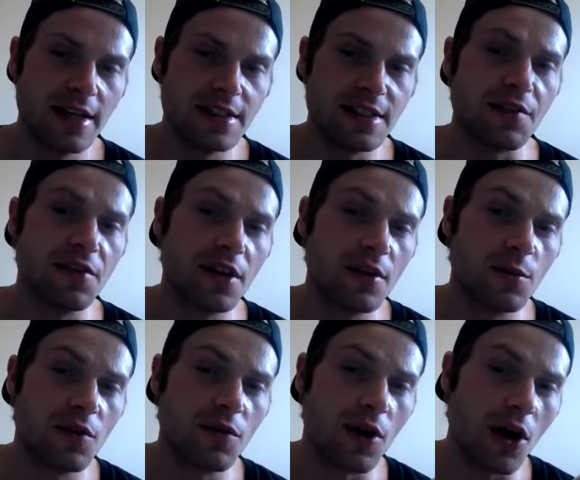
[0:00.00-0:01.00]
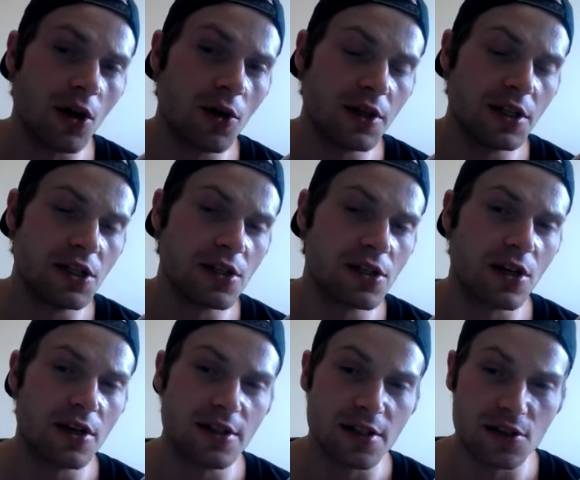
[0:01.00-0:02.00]
Definitely give him a follow. He just
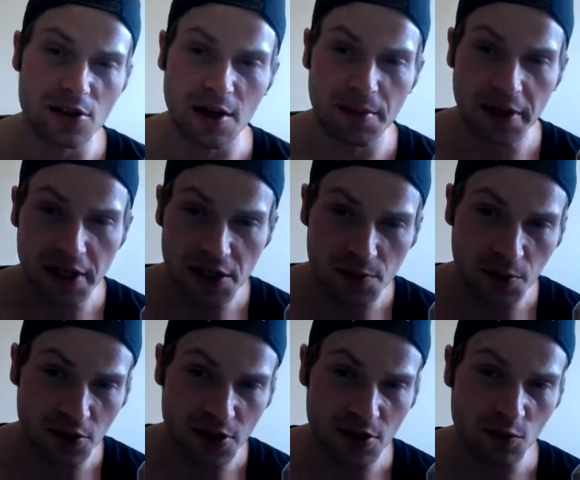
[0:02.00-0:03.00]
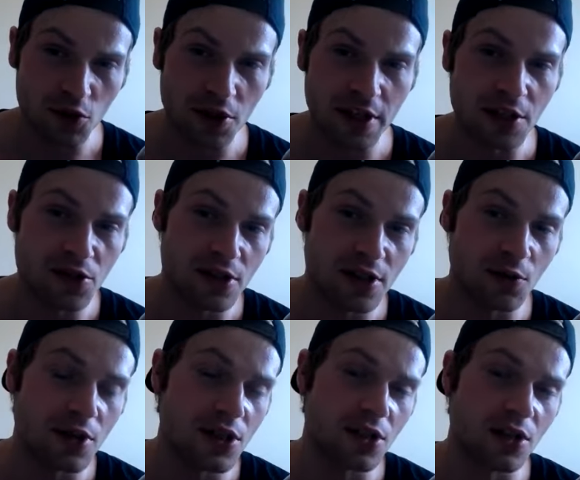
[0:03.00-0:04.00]
started his Instagram page. He's posting some really interesting
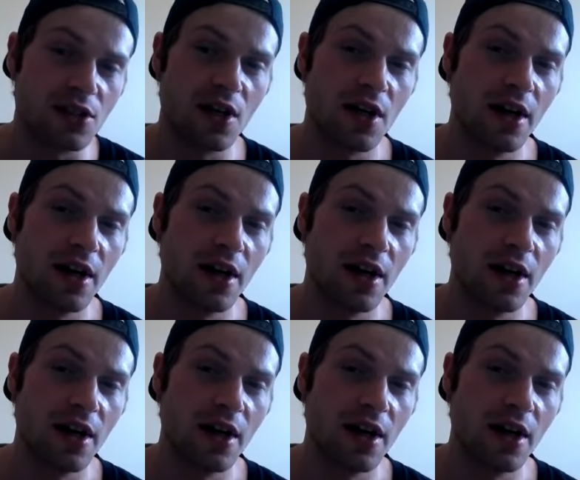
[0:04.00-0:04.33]
research.